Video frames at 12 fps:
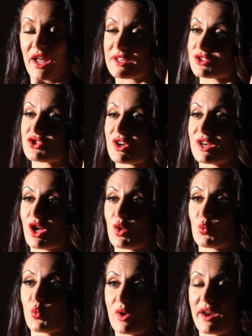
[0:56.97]
concentrating
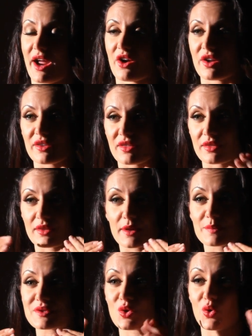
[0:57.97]
on one area, the
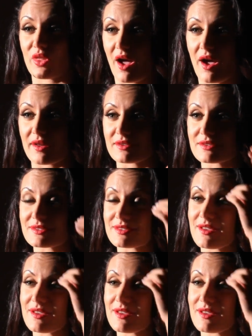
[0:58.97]
lips or the eyes.